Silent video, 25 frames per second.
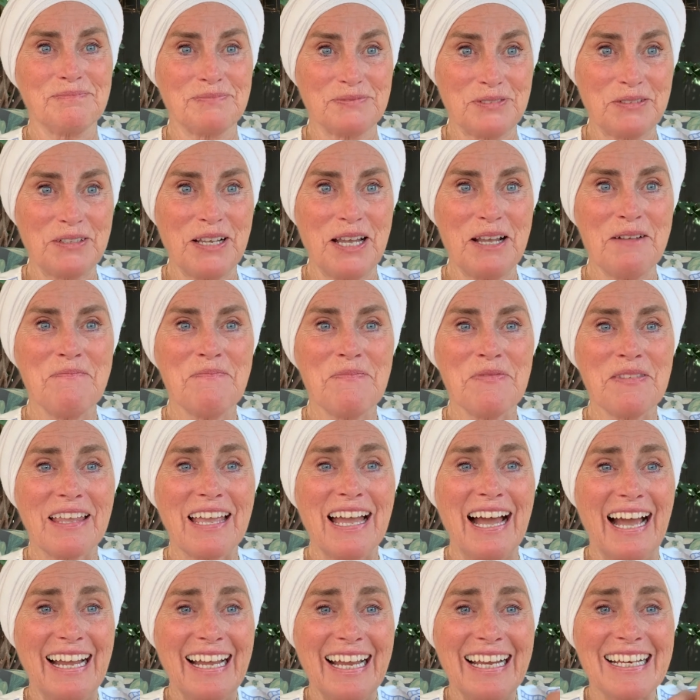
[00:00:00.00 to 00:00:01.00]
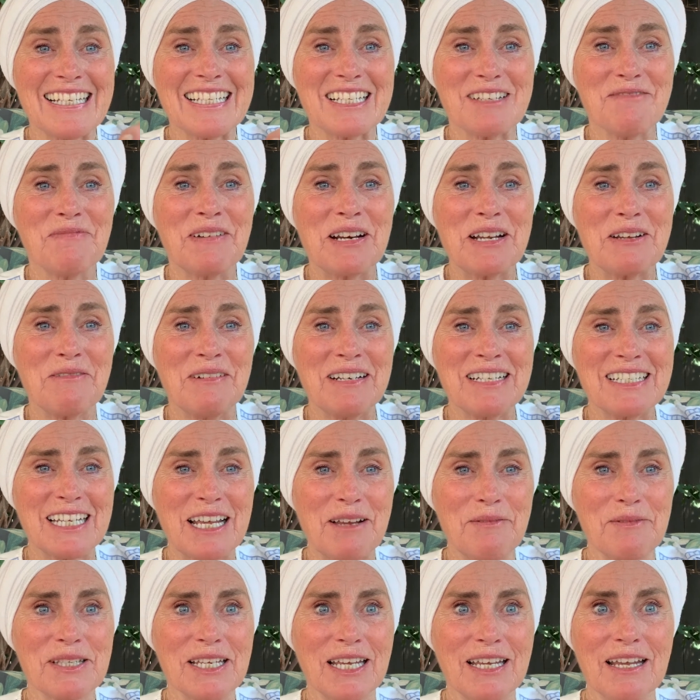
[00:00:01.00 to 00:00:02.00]
Okay. I had somebody one
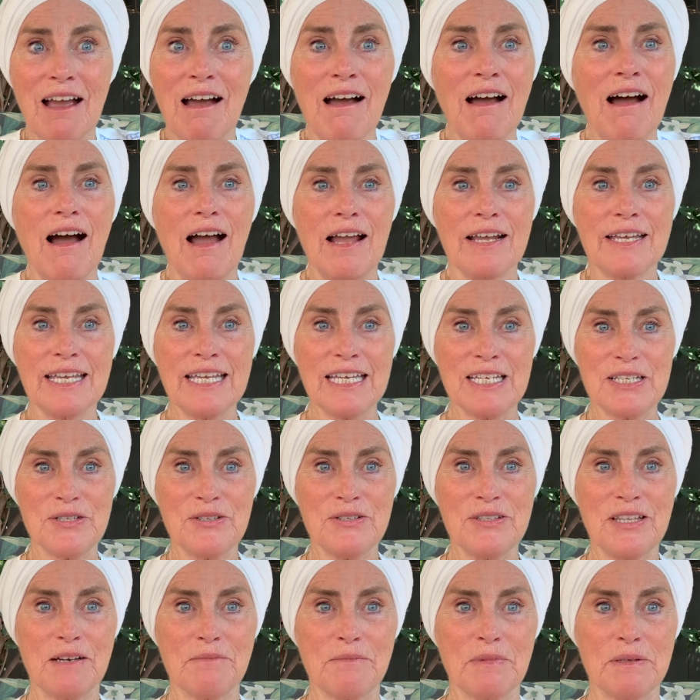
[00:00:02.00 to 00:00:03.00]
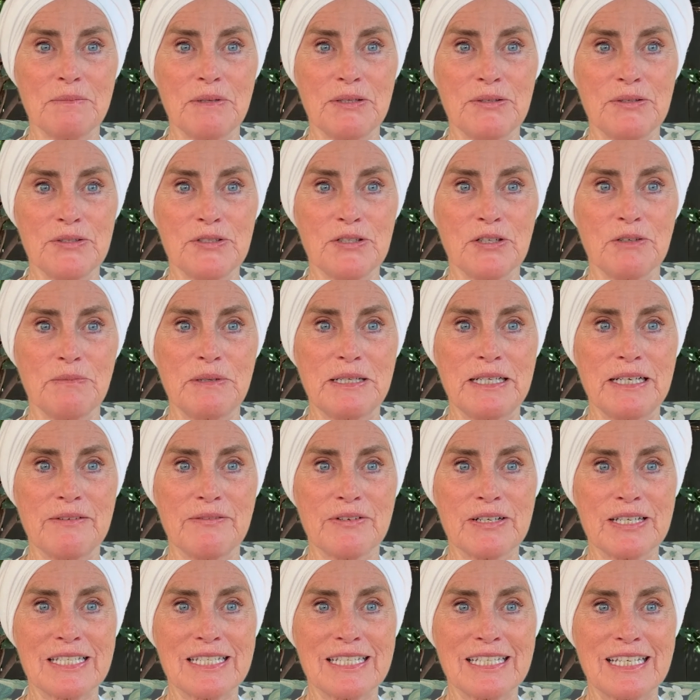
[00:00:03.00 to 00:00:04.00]
time say, I can't do that. My mother told me
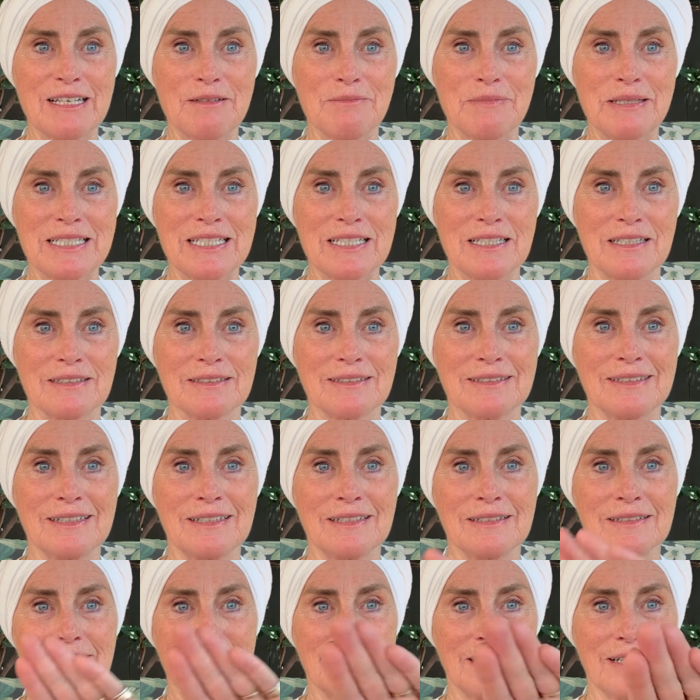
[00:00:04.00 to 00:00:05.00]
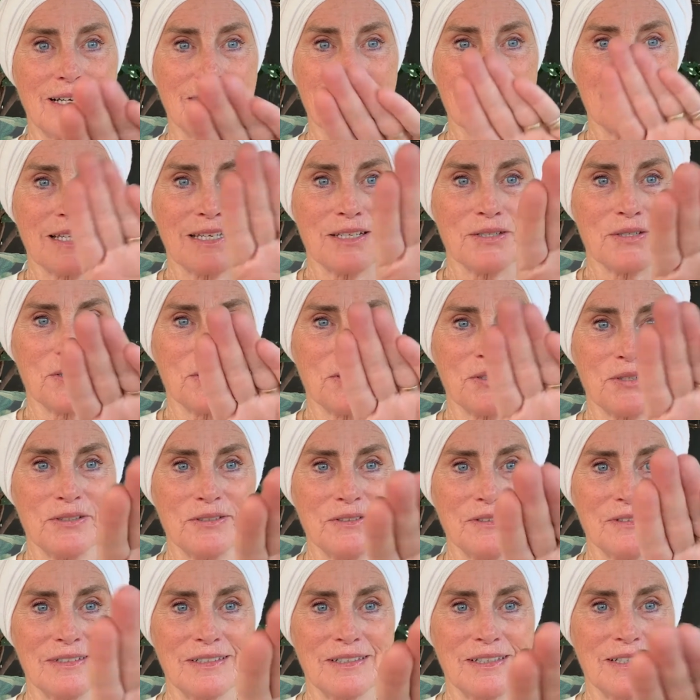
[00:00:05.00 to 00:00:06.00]
never stick out my tongue. I say to
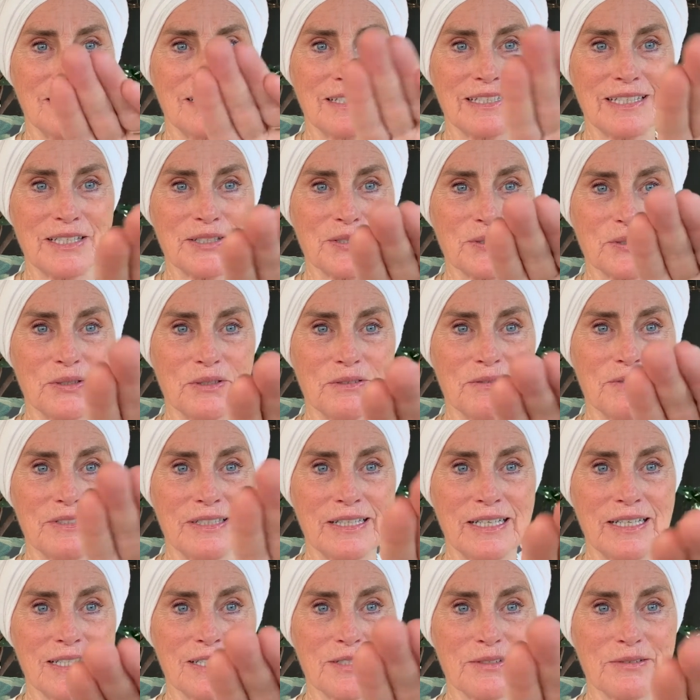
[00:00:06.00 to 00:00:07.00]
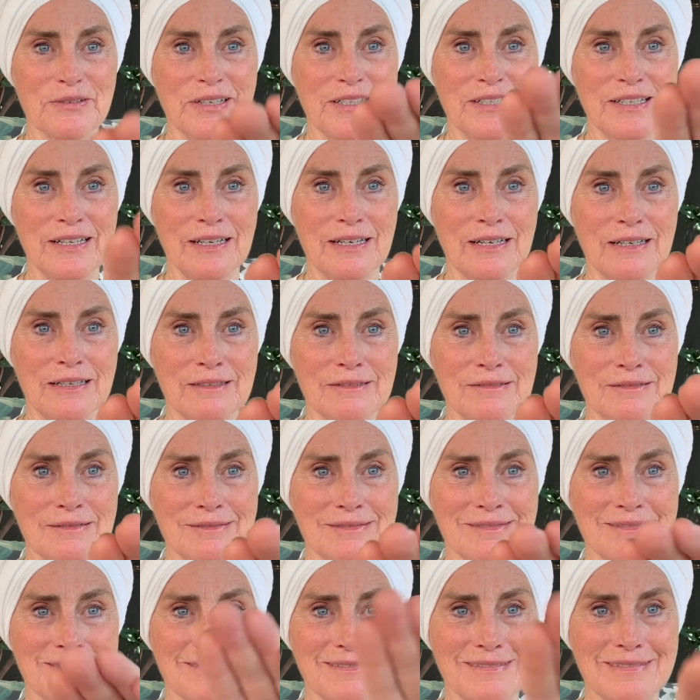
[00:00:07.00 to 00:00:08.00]
you, get over that right now.
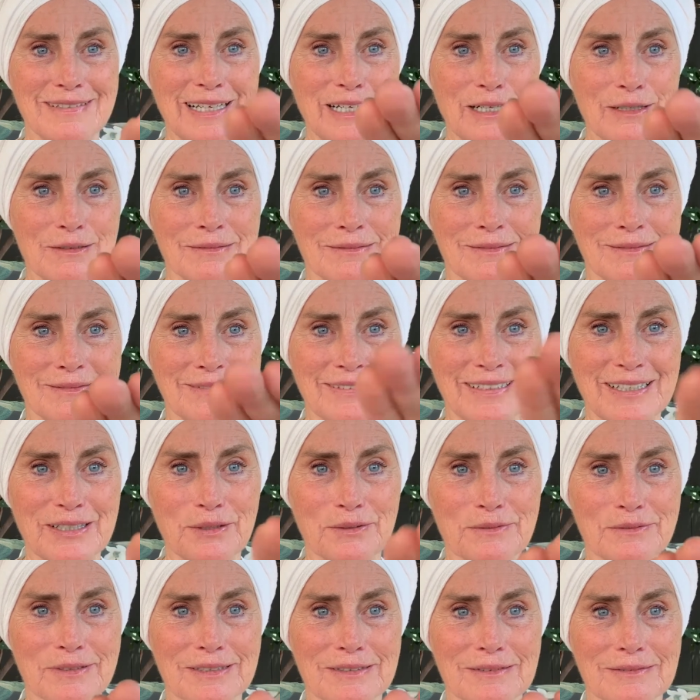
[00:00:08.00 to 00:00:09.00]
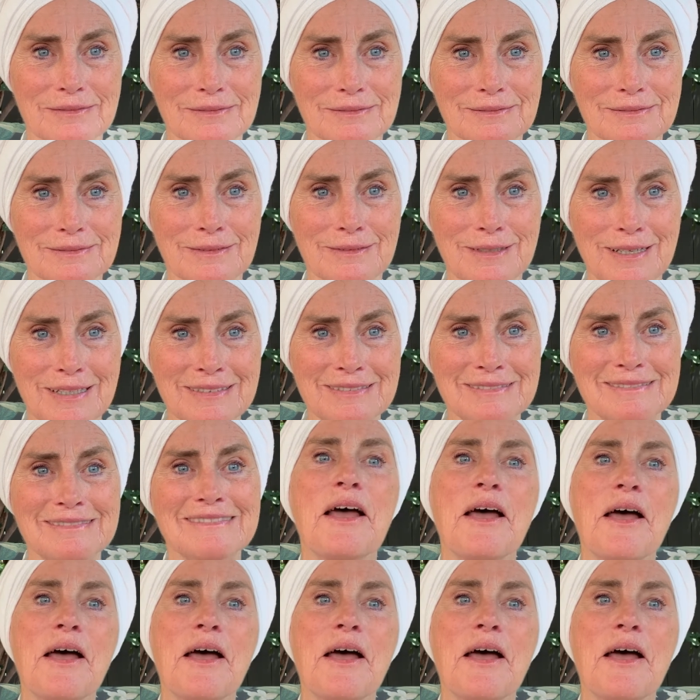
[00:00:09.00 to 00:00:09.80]
Now, get over it, okay?